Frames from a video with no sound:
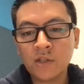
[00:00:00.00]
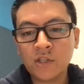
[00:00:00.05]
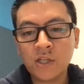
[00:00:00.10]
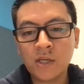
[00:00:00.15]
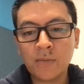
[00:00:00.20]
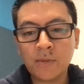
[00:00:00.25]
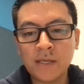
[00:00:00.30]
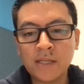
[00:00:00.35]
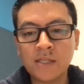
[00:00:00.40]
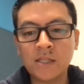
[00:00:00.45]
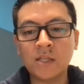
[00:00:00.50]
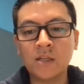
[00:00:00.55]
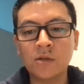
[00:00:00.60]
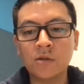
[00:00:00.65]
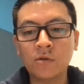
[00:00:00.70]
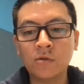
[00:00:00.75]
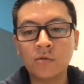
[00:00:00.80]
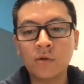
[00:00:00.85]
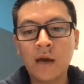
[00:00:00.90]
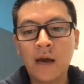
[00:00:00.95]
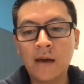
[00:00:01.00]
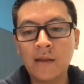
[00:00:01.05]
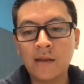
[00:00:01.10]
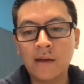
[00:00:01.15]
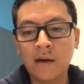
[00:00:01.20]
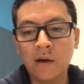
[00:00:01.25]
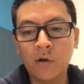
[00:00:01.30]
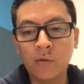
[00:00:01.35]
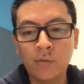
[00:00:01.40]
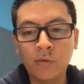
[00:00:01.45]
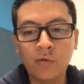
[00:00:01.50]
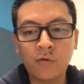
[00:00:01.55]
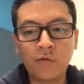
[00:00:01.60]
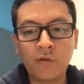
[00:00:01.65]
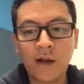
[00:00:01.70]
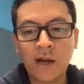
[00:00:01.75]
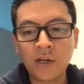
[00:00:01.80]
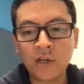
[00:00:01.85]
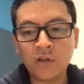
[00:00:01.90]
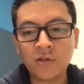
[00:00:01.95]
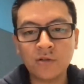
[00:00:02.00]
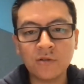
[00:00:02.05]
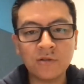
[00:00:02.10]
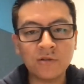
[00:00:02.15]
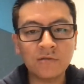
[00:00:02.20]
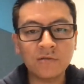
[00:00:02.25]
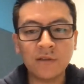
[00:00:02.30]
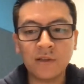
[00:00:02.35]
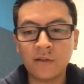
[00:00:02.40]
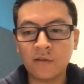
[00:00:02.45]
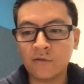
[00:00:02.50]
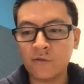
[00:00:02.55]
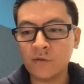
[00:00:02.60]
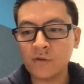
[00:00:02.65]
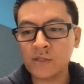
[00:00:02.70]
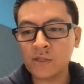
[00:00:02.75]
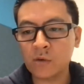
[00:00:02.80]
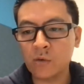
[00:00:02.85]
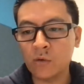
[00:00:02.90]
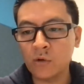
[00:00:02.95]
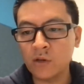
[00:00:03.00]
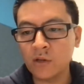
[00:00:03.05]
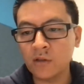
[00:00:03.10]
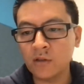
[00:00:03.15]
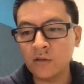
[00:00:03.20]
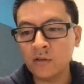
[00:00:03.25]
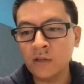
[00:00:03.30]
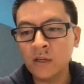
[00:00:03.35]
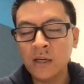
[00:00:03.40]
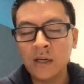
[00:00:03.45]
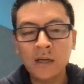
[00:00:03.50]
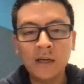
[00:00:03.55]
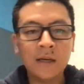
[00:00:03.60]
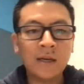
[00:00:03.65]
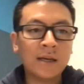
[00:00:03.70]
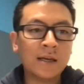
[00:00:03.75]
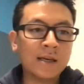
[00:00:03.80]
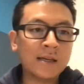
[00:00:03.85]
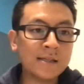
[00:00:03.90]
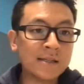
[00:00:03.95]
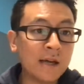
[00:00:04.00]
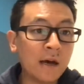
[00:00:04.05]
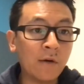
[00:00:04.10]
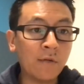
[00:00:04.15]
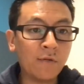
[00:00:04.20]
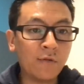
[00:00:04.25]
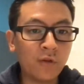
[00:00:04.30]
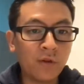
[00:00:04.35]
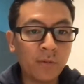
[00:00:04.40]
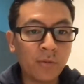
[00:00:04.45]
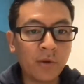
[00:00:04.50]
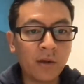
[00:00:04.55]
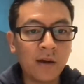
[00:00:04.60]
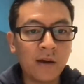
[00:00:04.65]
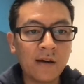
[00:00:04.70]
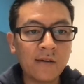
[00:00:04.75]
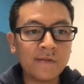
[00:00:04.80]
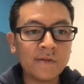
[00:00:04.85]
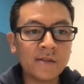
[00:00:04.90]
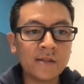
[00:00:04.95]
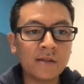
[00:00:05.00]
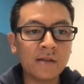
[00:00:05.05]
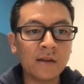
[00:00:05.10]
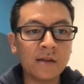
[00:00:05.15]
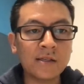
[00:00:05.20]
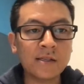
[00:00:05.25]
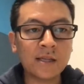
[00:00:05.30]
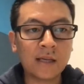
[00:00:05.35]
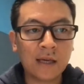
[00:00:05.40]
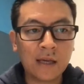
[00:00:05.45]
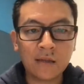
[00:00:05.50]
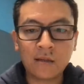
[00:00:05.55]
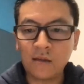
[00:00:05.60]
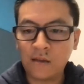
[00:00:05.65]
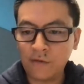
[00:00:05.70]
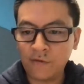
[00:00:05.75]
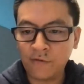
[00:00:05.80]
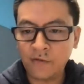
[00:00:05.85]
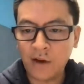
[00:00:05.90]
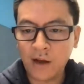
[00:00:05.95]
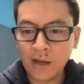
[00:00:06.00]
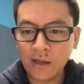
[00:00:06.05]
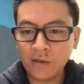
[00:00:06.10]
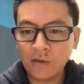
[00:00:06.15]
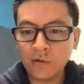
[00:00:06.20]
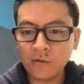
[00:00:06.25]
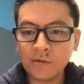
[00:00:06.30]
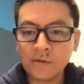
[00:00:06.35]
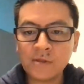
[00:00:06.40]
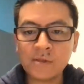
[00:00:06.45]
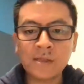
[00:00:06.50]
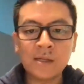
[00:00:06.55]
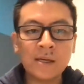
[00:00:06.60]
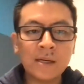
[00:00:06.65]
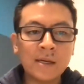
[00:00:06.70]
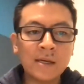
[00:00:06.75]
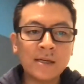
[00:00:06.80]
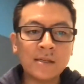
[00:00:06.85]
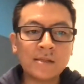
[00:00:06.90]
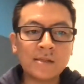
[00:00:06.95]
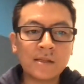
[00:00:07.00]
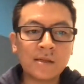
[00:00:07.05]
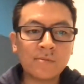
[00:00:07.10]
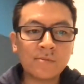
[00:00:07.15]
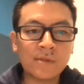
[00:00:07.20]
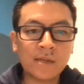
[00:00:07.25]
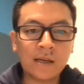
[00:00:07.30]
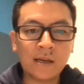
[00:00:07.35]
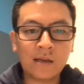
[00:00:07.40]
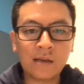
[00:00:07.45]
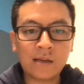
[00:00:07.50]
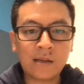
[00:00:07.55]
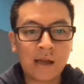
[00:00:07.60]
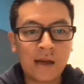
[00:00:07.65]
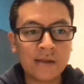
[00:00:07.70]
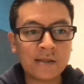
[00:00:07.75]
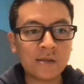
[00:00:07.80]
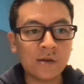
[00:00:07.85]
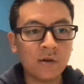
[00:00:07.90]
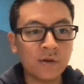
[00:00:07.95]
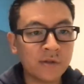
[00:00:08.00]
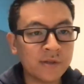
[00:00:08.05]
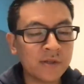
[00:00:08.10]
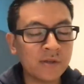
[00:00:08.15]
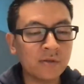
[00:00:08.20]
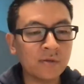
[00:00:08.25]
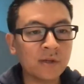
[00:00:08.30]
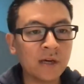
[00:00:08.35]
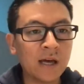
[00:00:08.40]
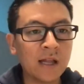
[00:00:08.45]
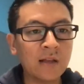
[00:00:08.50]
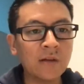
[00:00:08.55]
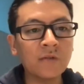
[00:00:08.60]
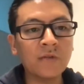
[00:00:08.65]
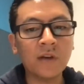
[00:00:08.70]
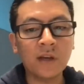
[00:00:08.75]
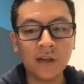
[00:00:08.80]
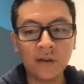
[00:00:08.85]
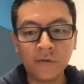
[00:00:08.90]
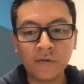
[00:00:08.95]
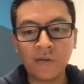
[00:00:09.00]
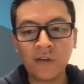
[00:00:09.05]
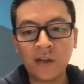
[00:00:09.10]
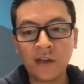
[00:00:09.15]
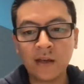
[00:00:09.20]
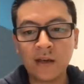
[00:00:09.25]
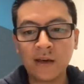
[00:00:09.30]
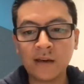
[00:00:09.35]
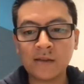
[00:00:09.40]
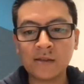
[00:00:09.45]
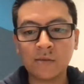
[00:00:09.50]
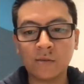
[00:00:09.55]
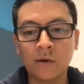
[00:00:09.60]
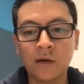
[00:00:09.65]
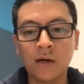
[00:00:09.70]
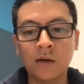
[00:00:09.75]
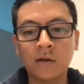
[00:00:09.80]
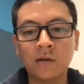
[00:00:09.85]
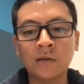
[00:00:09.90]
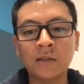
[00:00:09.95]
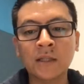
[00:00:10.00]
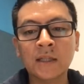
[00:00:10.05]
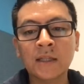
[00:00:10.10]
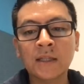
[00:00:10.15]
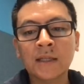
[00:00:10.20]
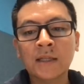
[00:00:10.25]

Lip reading: GP2 had an elbow fracture in the first quarter. He's out for the playoffs unless they get to the finals. It seems like that's also kind of iffy as well.